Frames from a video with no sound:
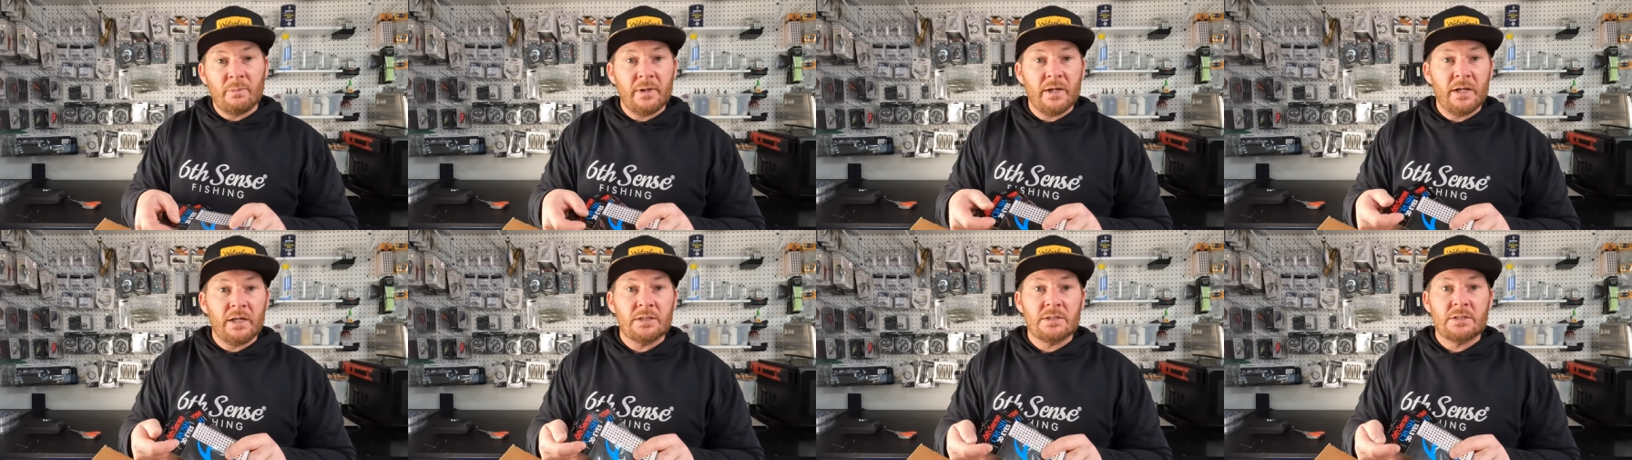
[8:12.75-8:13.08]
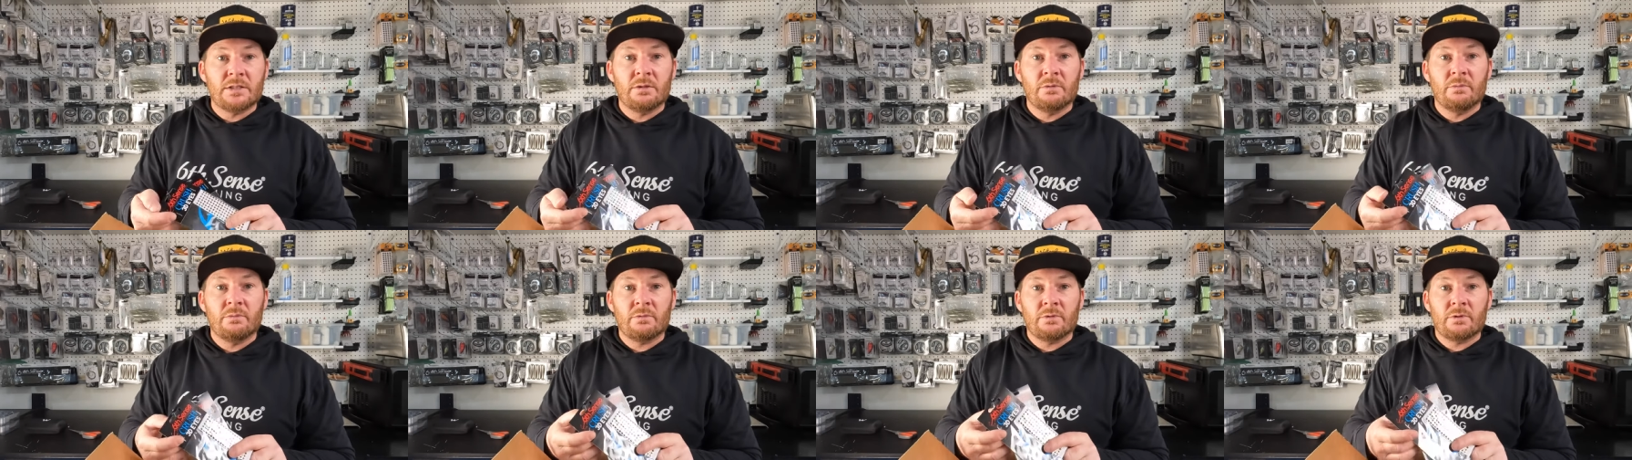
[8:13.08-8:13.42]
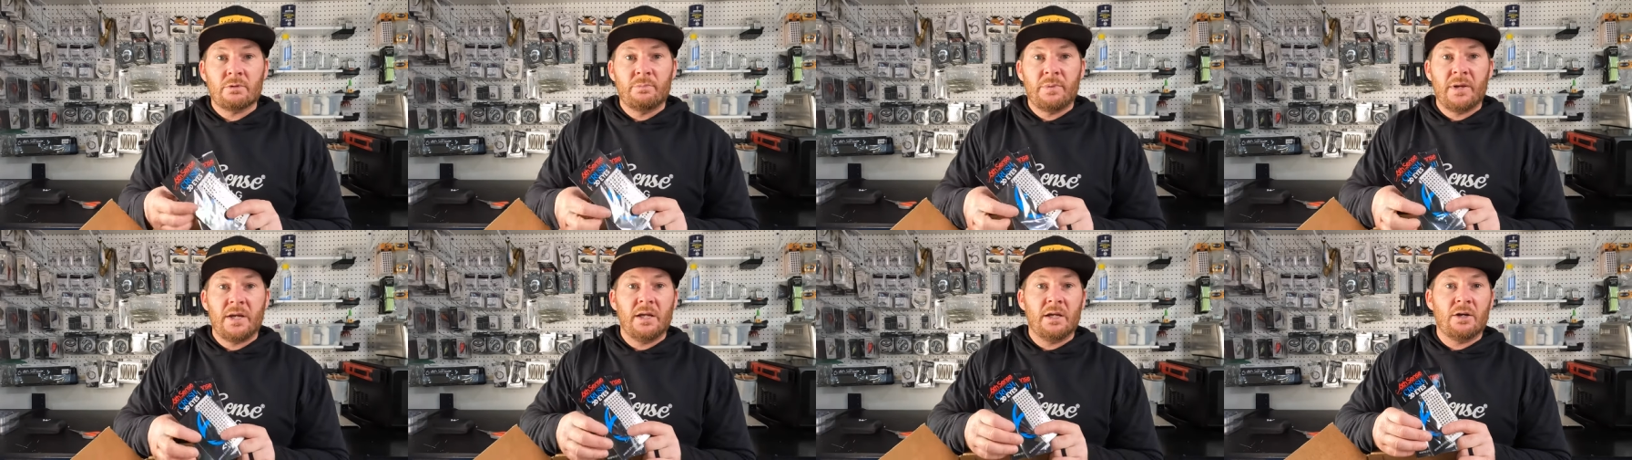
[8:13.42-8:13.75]
baits,
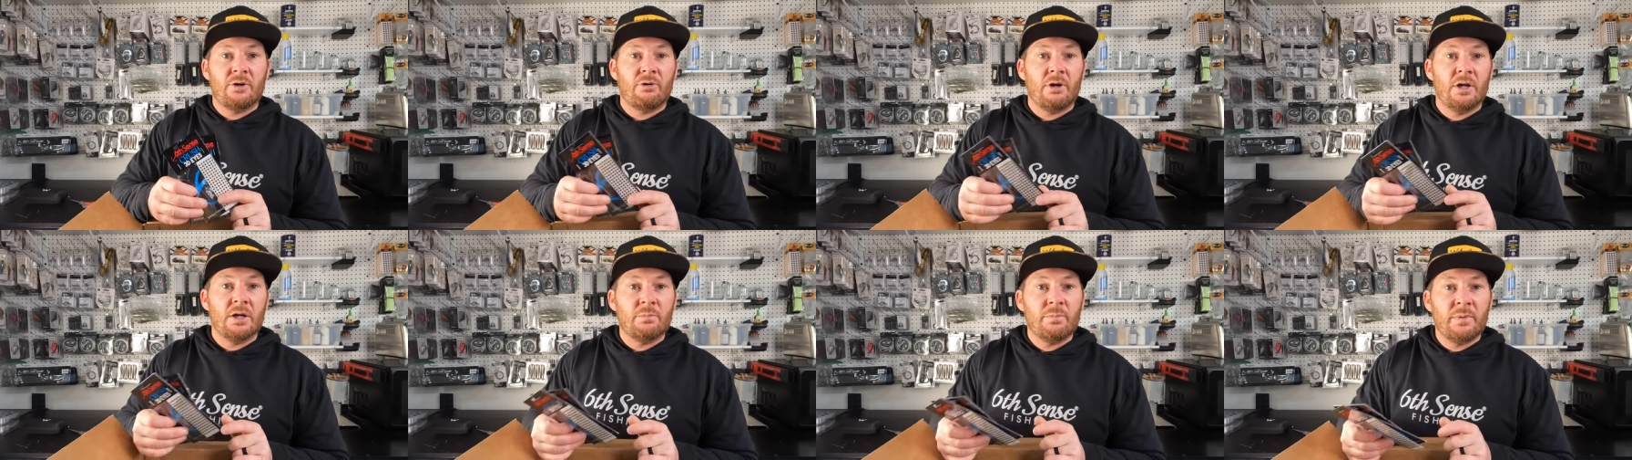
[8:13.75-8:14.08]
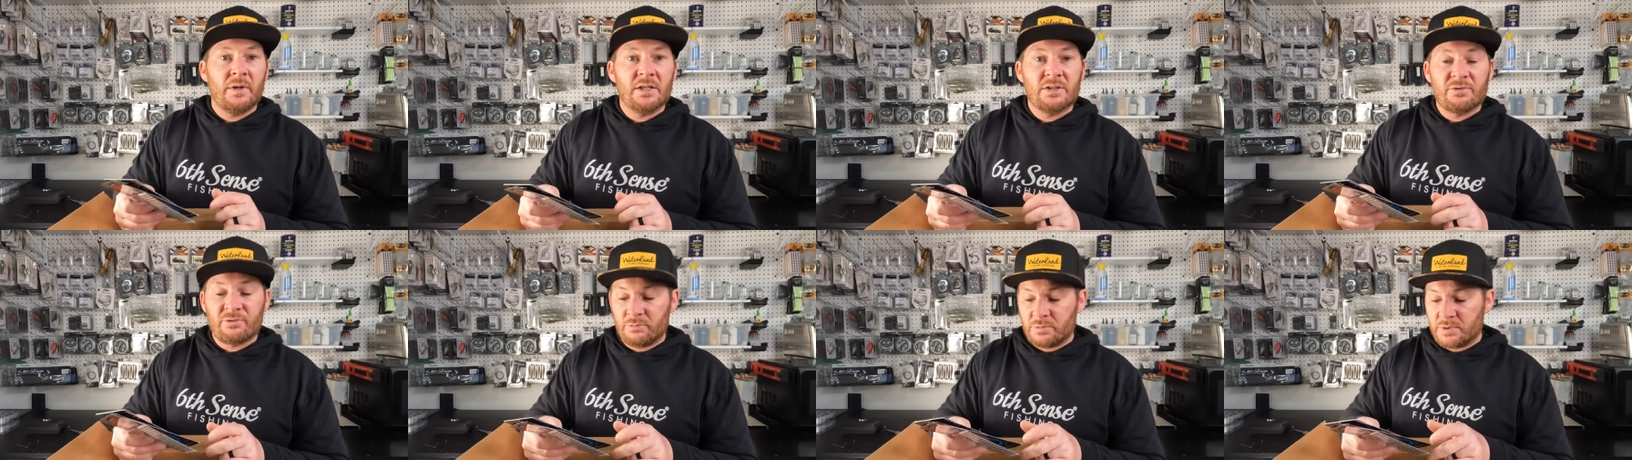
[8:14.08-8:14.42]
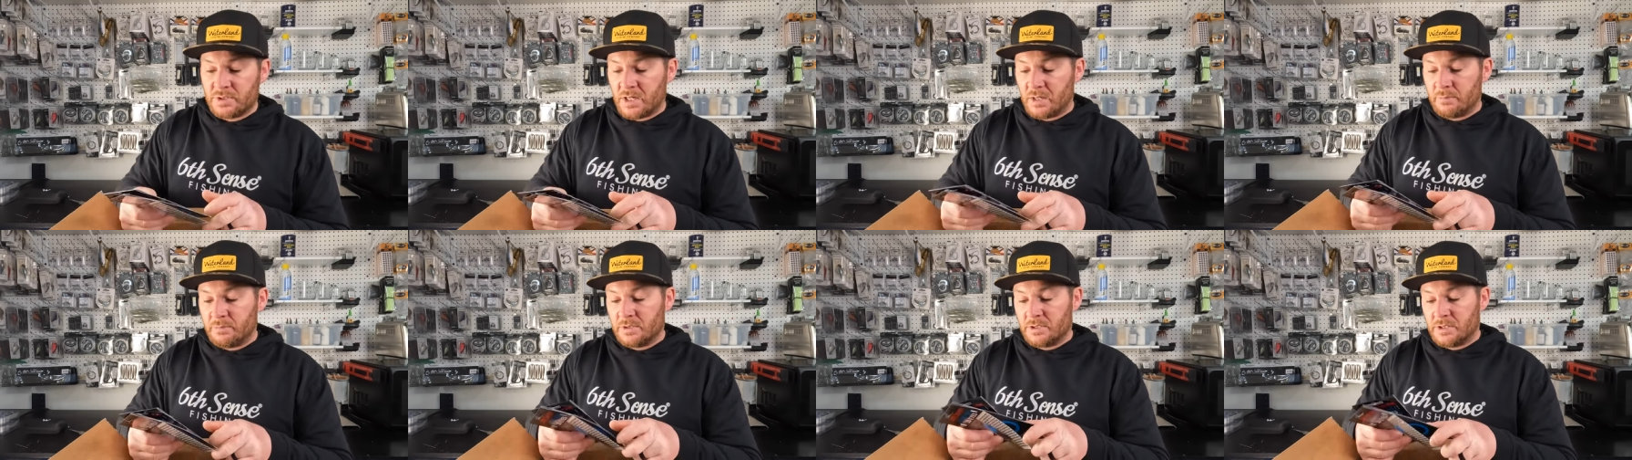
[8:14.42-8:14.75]
paint crankbaits from
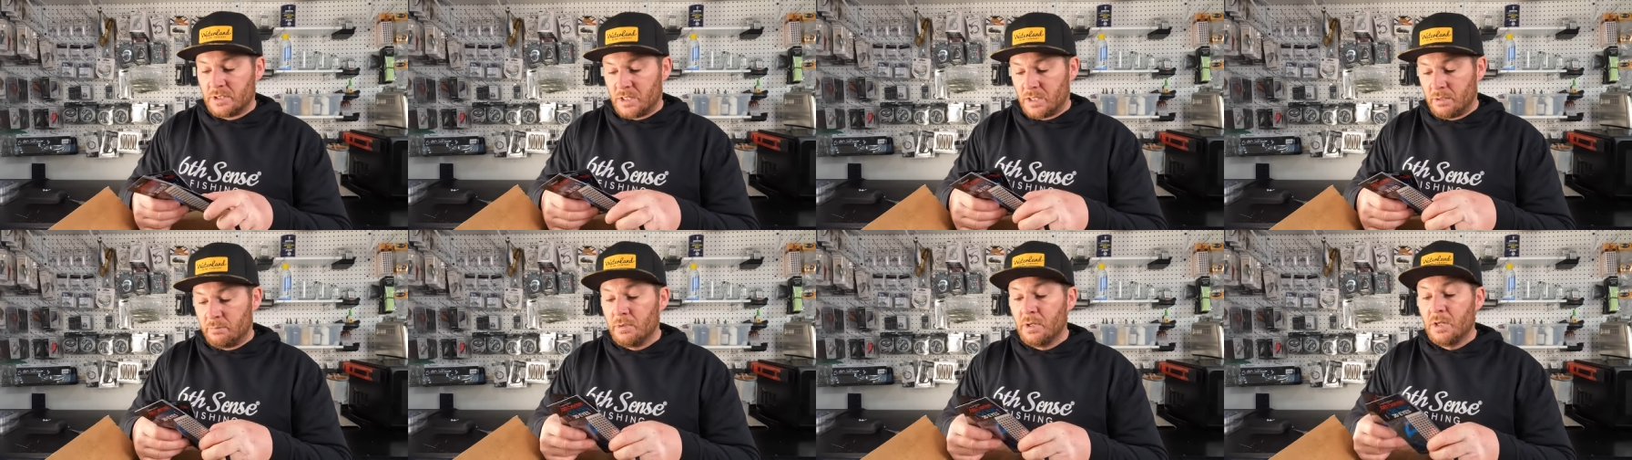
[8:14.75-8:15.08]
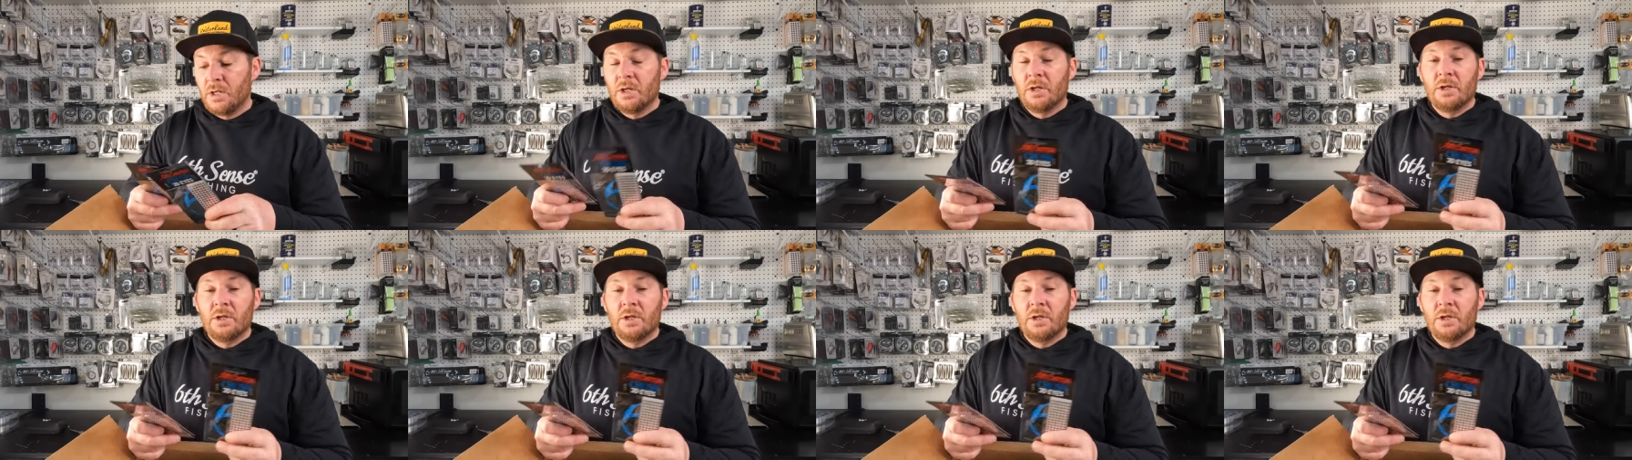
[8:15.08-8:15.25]
time to time.